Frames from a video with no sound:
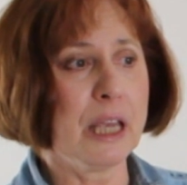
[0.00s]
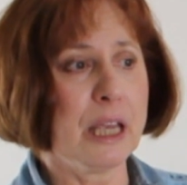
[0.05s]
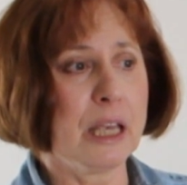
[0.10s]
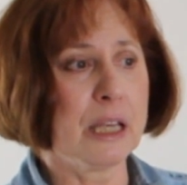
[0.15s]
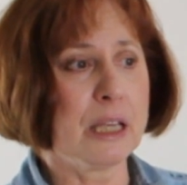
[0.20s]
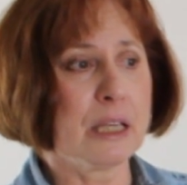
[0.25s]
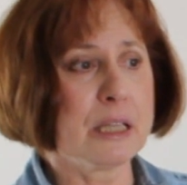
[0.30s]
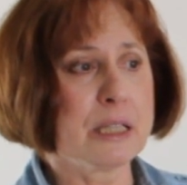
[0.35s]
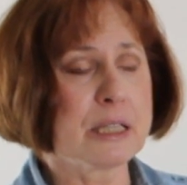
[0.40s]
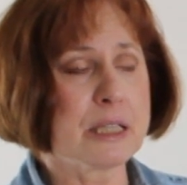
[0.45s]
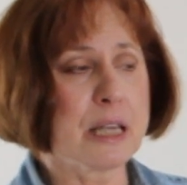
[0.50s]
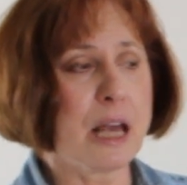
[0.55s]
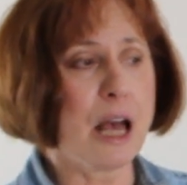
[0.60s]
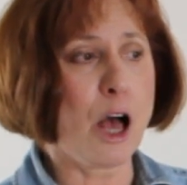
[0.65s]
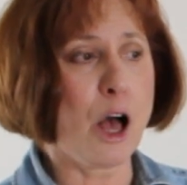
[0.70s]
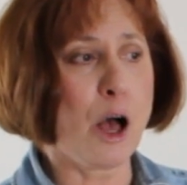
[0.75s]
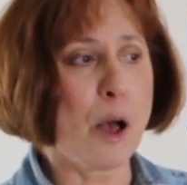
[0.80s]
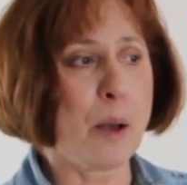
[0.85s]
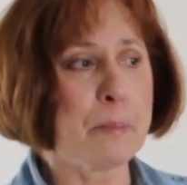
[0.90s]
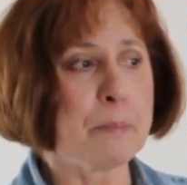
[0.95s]
is
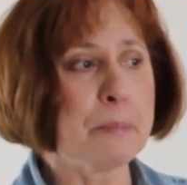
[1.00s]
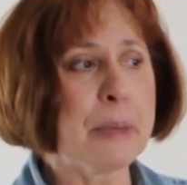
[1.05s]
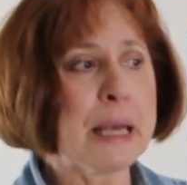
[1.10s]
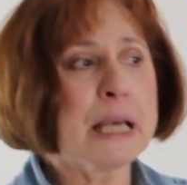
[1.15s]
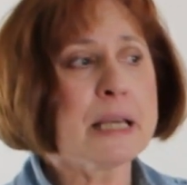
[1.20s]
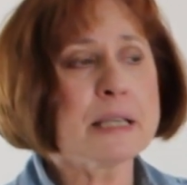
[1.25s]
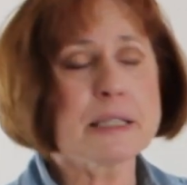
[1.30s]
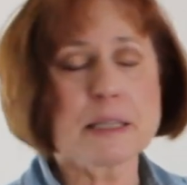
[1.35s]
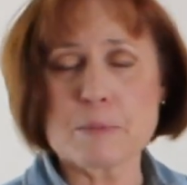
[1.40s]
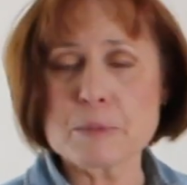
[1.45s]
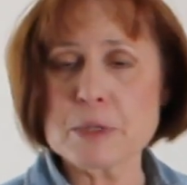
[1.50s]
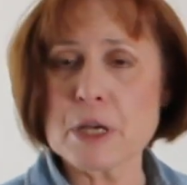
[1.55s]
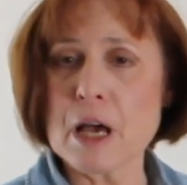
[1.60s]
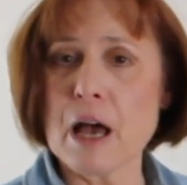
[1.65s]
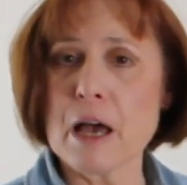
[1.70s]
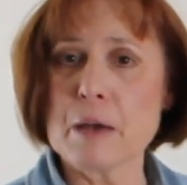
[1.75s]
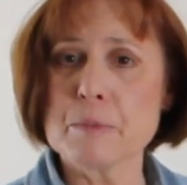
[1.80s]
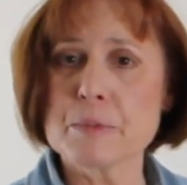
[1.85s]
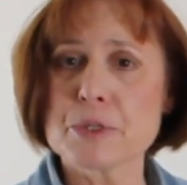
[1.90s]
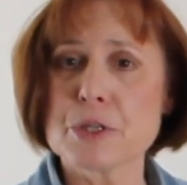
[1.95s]

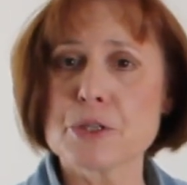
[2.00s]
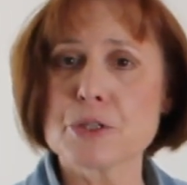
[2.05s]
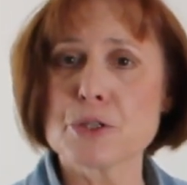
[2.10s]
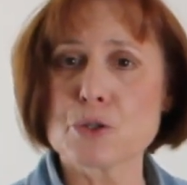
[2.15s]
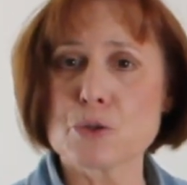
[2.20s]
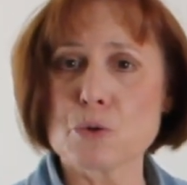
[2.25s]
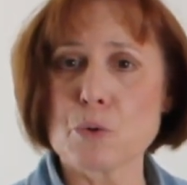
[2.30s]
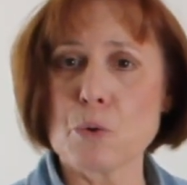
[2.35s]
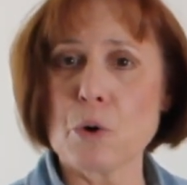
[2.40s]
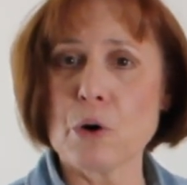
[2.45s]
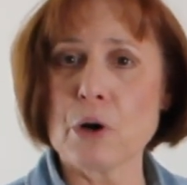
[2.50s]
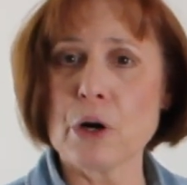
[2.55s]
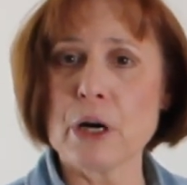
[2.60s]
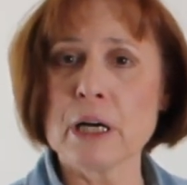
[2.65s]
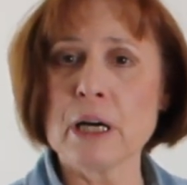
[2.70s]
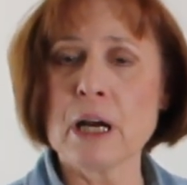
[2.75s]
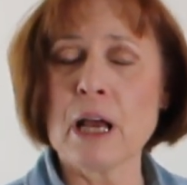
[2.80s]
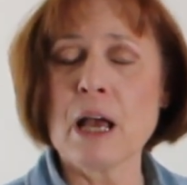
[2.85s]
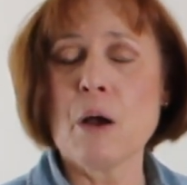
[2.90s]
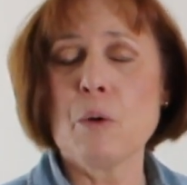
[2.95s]
sometimes the
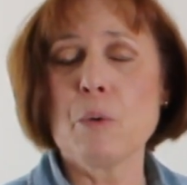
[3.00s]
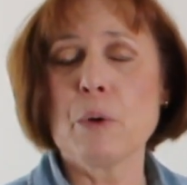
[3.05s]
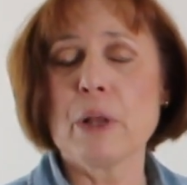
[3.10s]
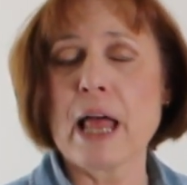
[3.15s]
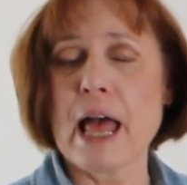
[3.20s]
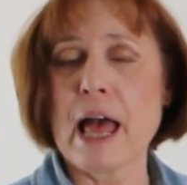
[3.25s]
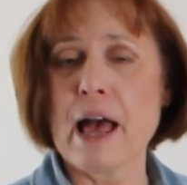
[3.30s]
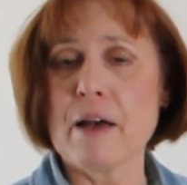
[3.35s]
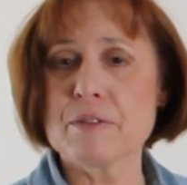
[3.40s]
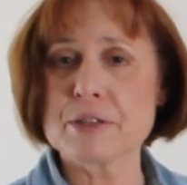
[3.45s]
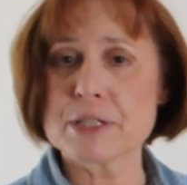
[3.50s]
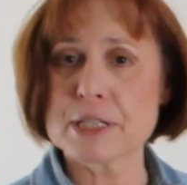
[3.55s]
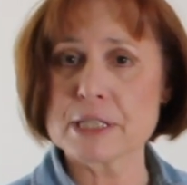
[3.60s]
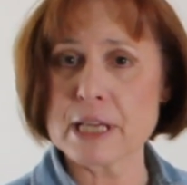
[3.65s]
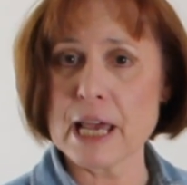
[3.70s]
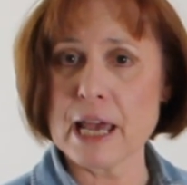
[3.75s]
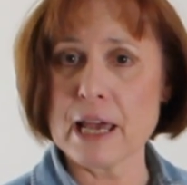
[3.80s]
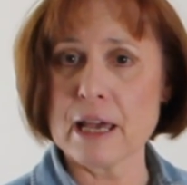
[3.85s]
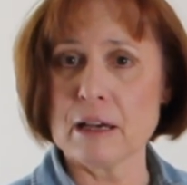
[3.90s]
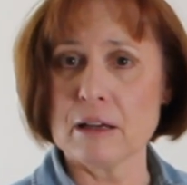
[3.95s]
store will have a
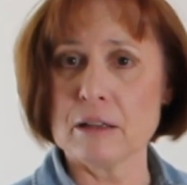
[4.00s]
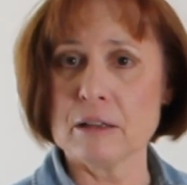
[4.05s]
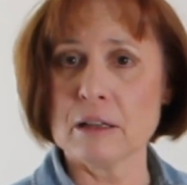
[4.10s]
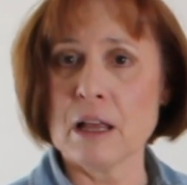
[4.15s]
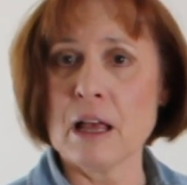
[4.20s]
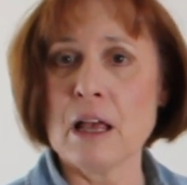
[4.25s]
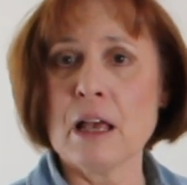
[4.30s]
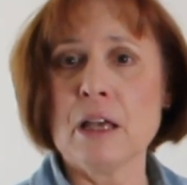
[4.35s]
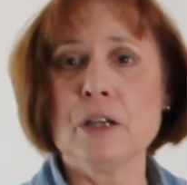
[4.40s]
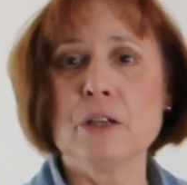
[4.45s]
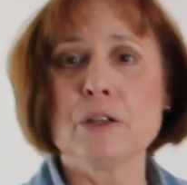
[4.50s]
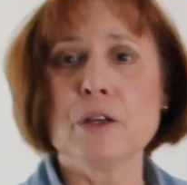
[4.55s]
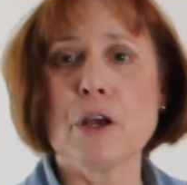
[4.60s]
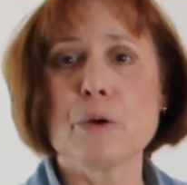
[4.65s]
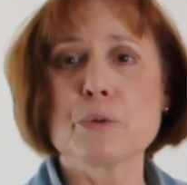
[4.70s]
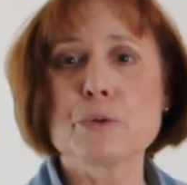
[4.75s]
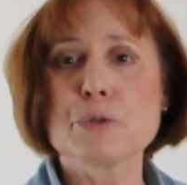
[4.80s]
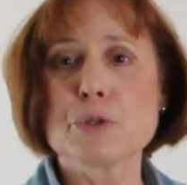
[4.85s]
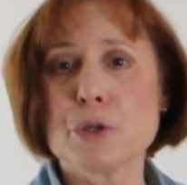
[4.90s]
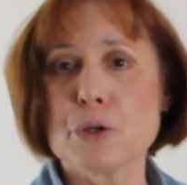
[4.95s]
sale, you
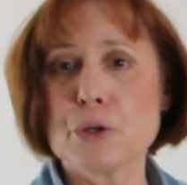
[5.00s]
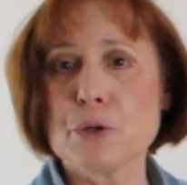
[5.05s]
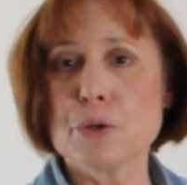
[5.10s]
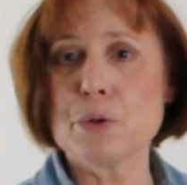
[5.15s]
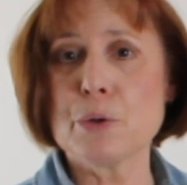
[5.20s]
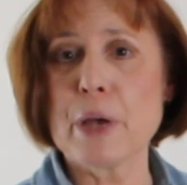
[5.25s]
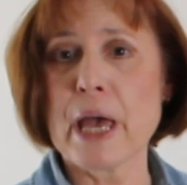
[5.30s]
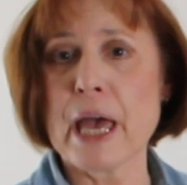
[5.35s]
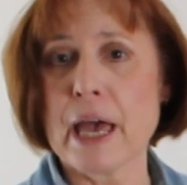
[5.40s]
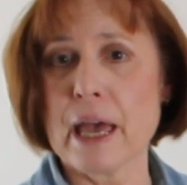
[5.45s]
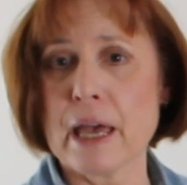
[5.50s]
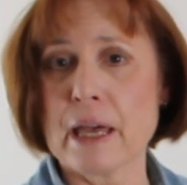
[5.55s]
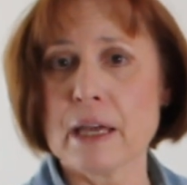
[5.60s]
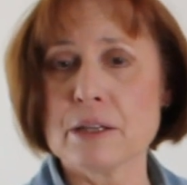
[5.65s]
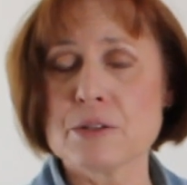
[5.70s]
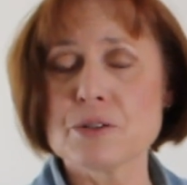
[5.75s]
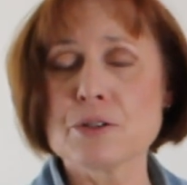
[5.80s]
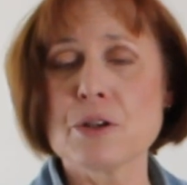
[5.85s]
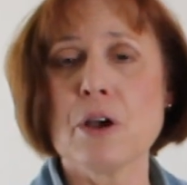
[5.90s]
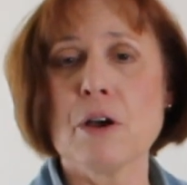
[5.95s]
know, 2
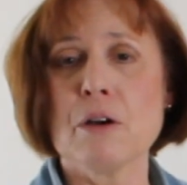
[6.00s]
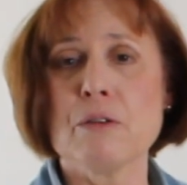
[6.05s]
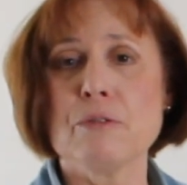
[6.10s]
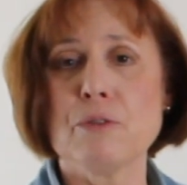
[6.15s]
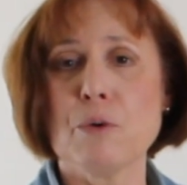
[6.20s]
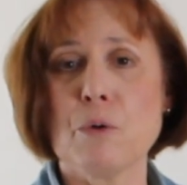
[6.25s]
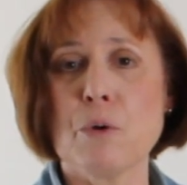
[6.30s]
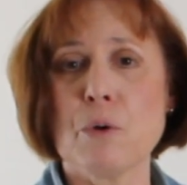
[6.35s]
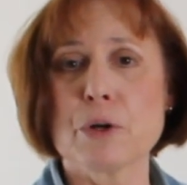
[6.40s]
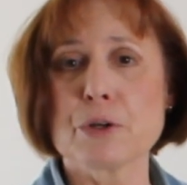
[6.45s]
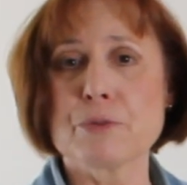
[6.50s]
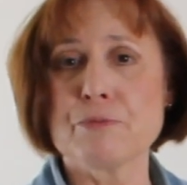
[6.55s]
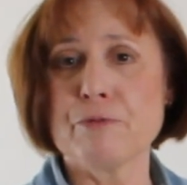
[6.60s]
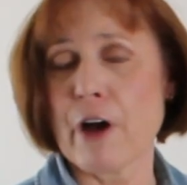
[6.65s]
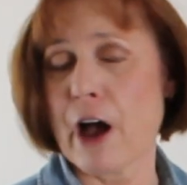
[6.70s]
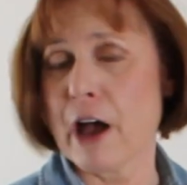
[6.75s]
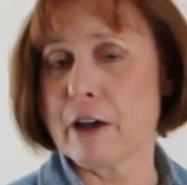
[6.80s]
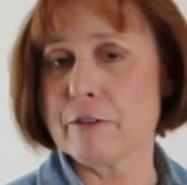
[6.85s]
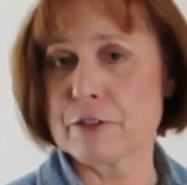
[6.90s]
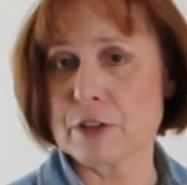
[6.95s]
heads for
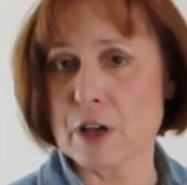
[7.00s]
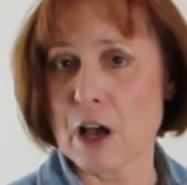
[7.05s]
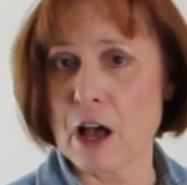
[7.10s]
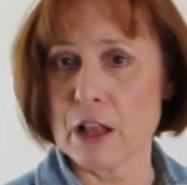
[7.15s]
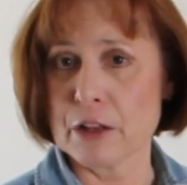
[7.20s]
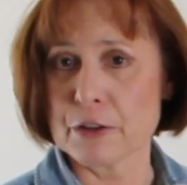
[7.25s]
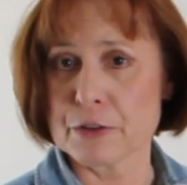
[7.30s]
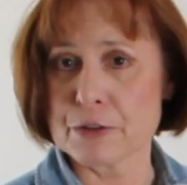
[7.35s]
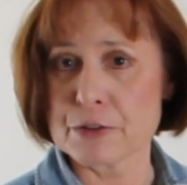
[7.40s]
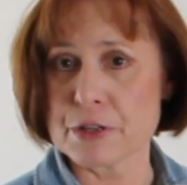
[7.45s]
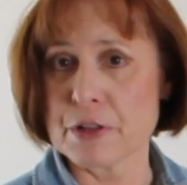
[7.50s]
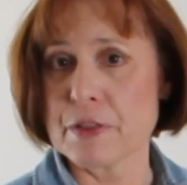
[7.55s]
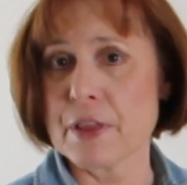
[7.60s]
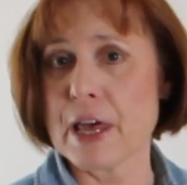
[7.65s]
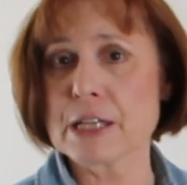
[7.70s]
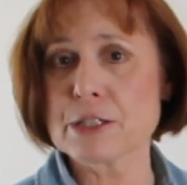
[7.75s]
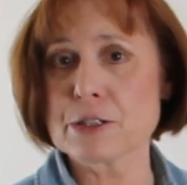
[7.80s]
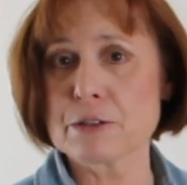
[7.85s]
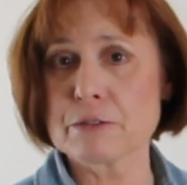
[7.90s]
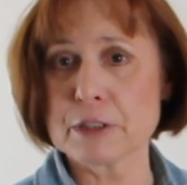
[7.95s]
$5, and
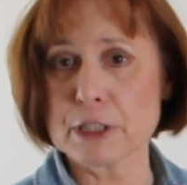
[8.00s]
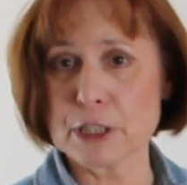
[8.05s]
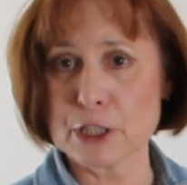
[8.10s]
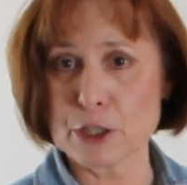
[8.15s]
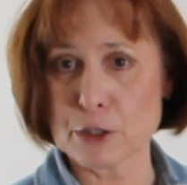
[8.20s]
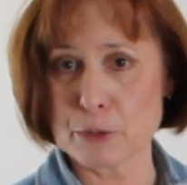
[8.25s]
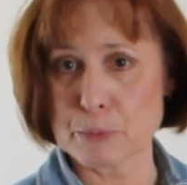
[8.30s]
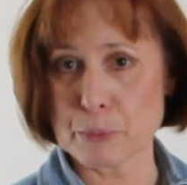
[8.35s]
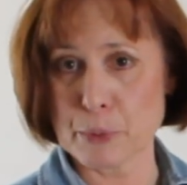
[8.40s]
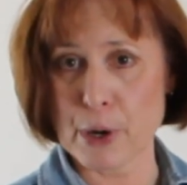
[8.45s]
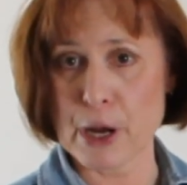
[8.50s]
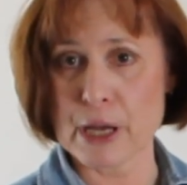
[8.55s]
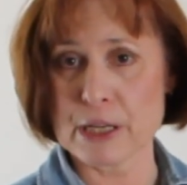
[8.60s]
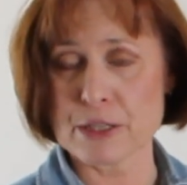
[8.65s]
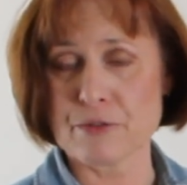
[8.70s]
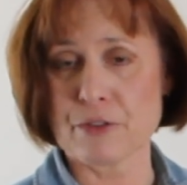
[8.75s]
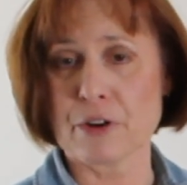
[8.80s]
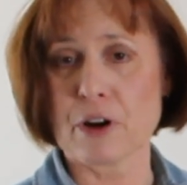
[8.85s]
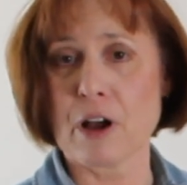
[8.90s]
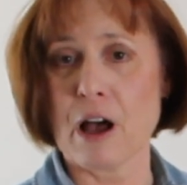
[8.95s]
that's a really good
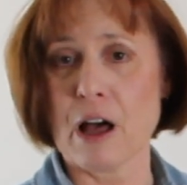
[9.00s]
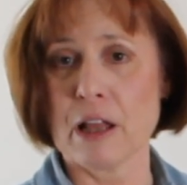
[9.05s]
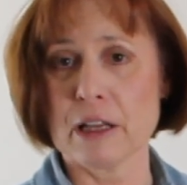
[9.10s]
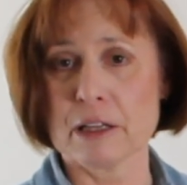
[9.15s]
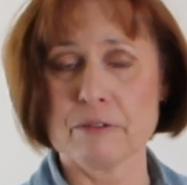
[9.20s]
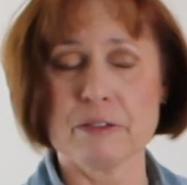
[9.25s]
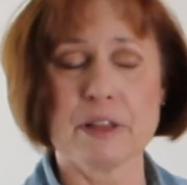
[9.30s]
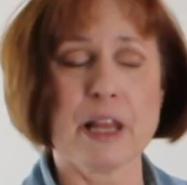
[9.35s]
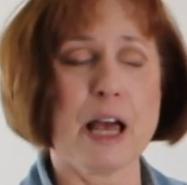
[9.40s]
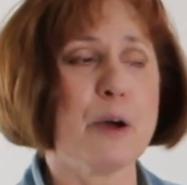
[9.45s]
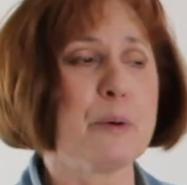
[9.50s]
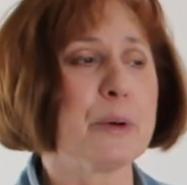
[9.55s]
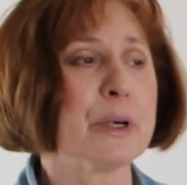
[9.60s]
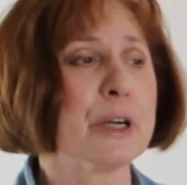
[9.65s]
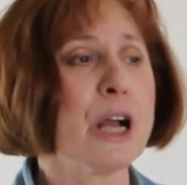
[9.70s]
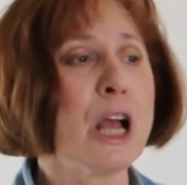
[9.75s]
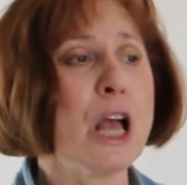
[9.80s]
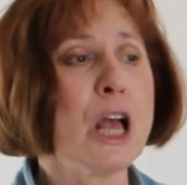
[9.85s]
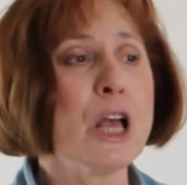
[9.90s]
price for cauliflower.